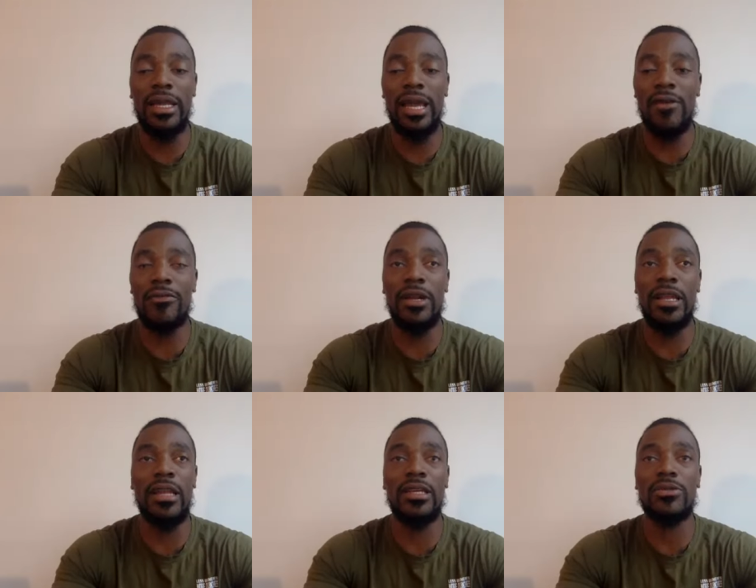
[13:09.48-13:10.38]
not real.
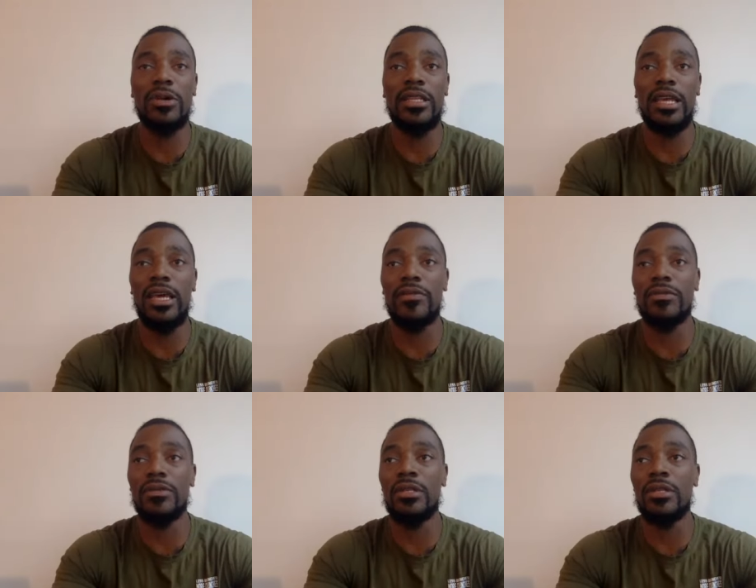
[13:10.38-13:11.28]
And it's one thing if
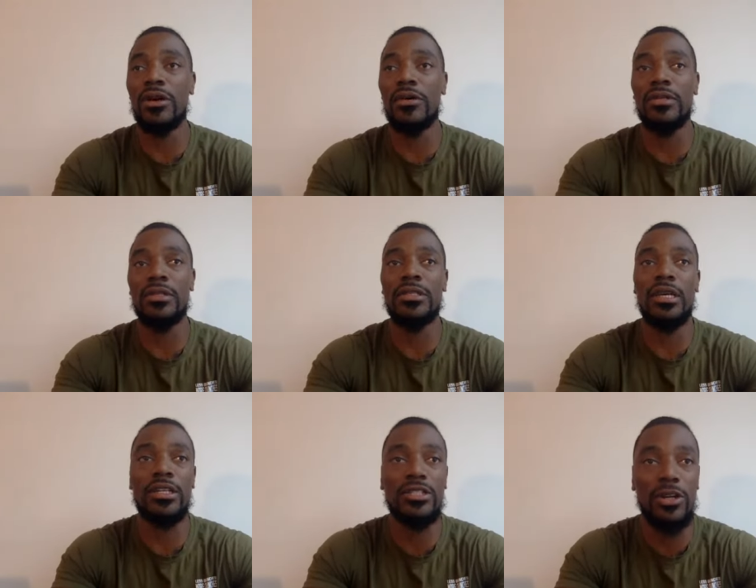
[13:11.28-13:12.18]
you, you know, you
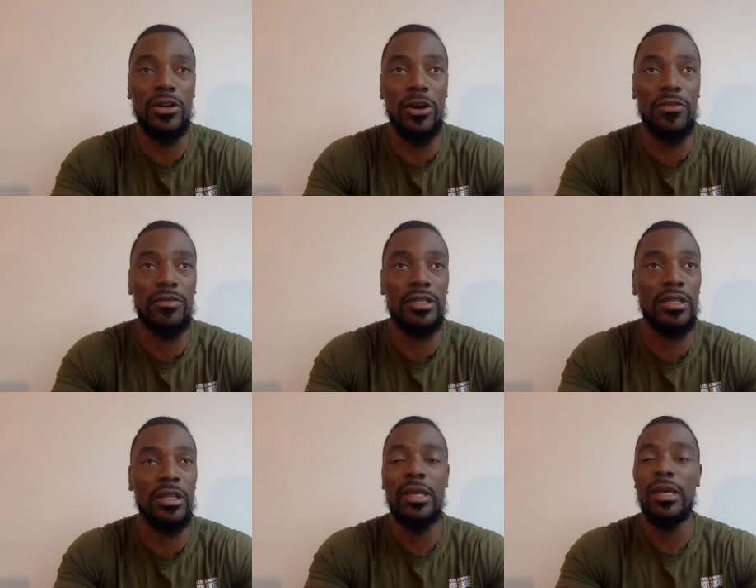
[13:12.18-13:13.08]
took your shirt off
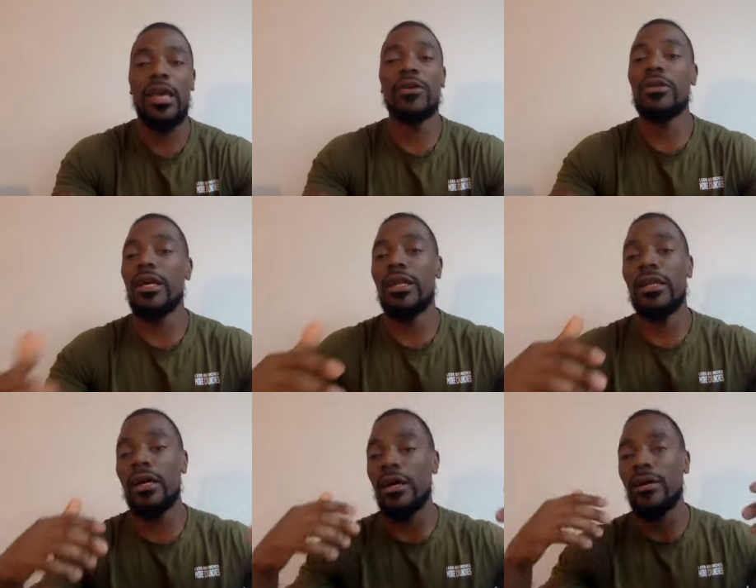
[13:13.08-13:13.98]
to and you
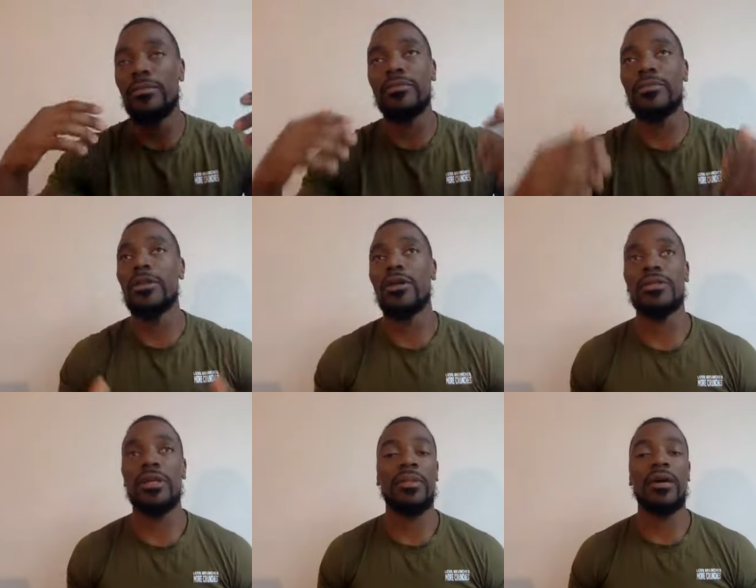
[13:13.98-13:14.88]
did um, you know
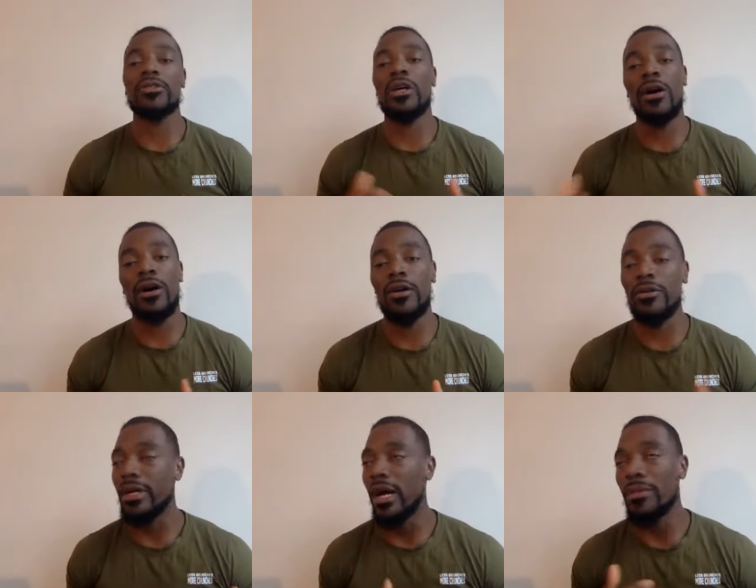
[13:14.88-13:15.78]
something that was hard
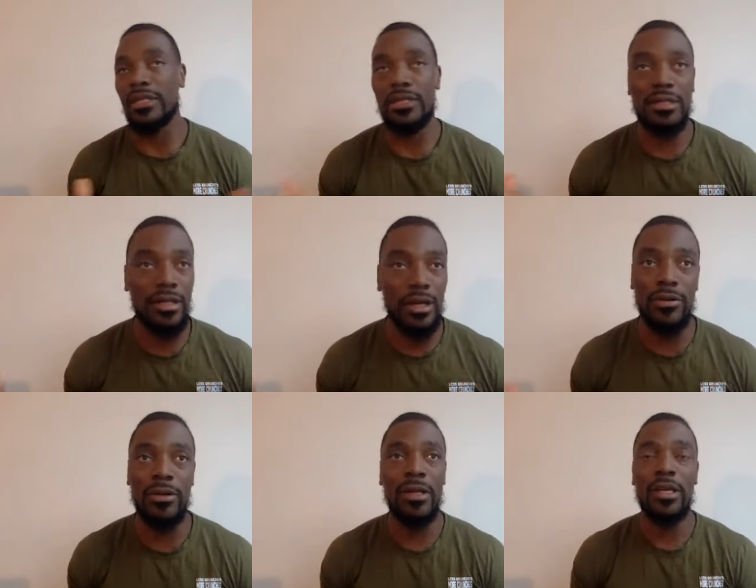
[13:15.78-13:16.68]
and accomplished you
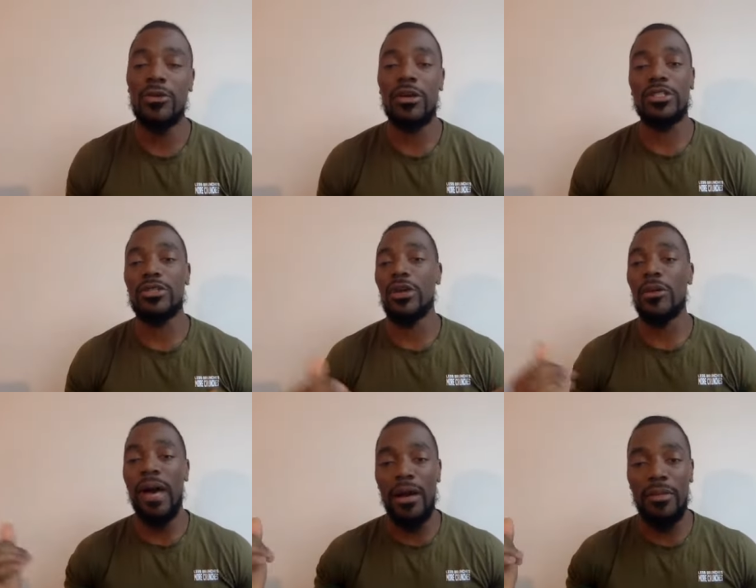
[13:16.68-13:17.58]
know you want to show your
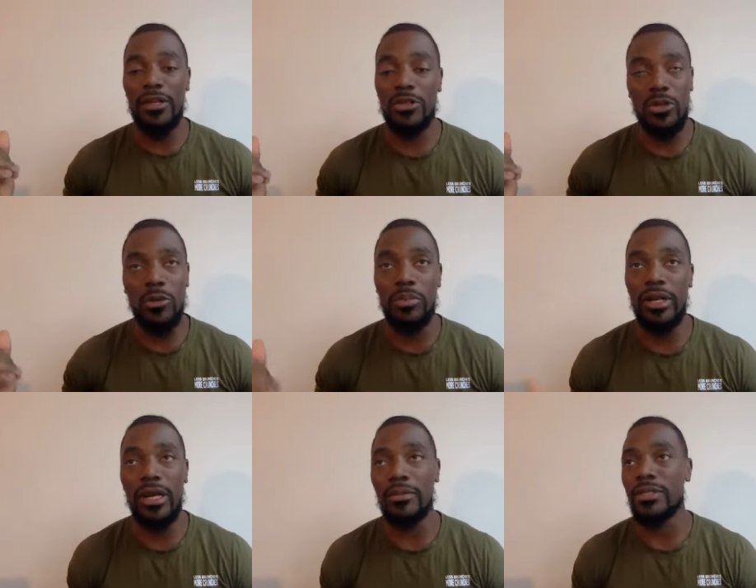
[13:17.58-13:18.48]
back muscles on
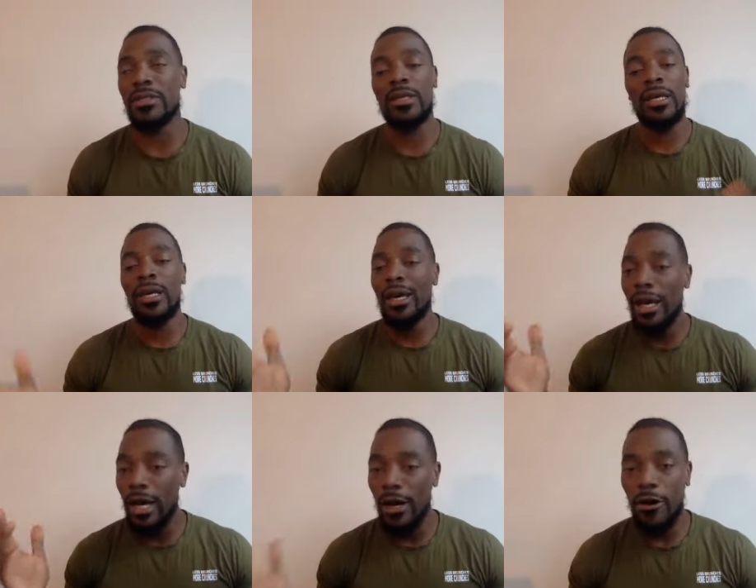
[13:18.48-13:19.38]
pull-ups
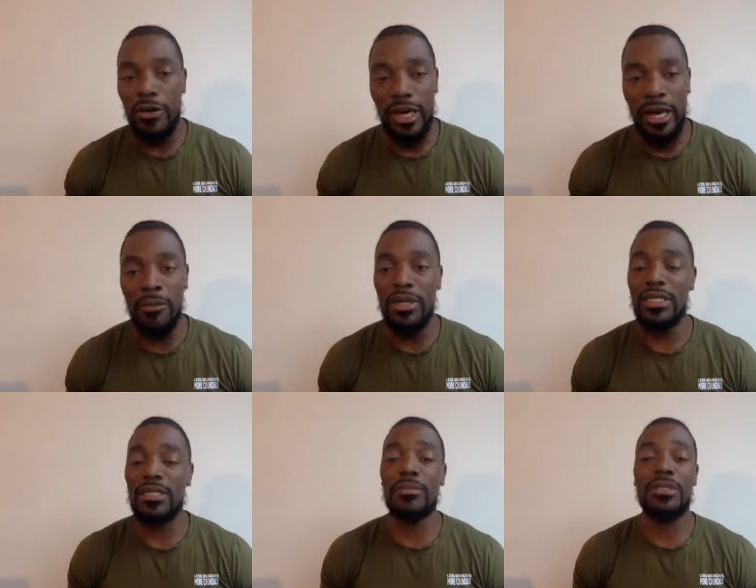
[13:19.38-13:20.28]
okay but
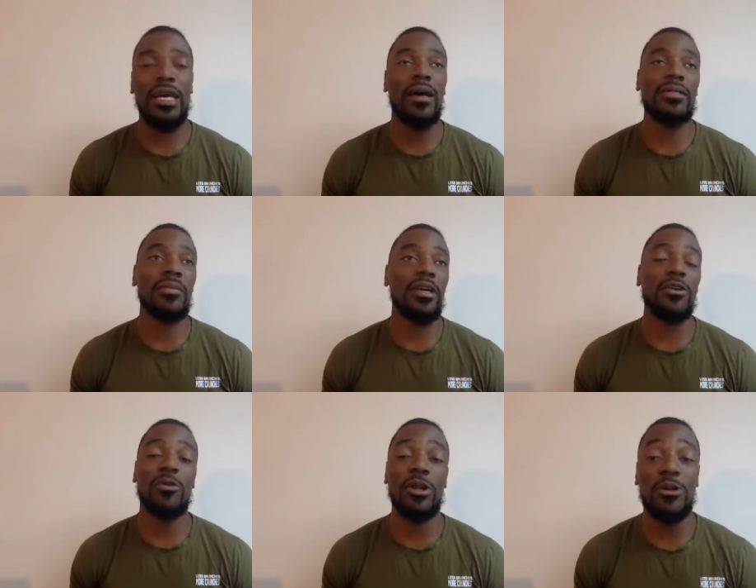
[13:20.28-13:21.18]
sometimes i mean
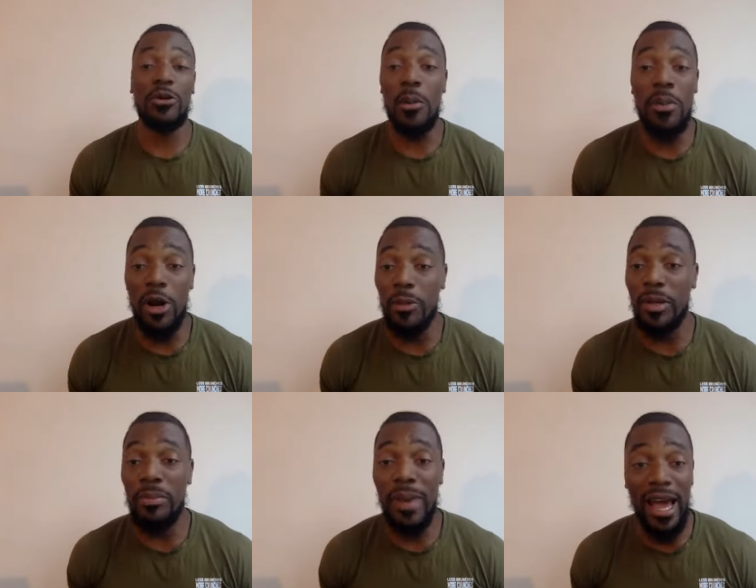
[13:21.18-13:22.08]
you want to do a
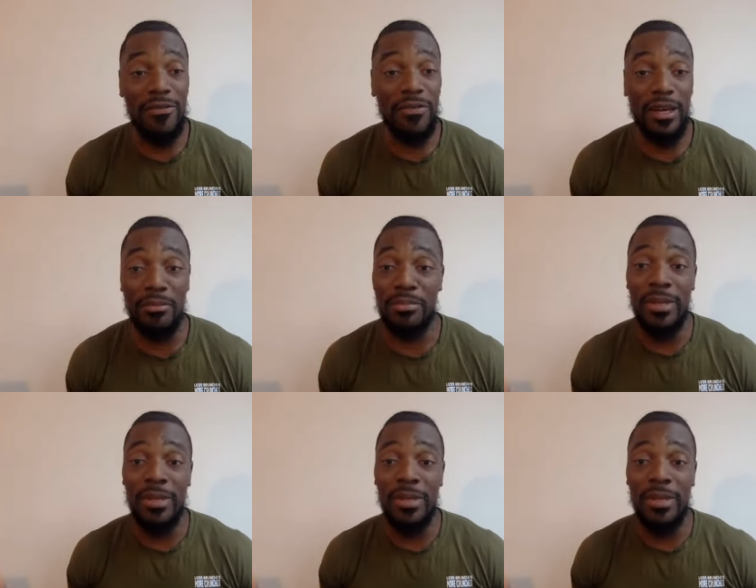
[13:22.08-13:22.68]
burpee backflip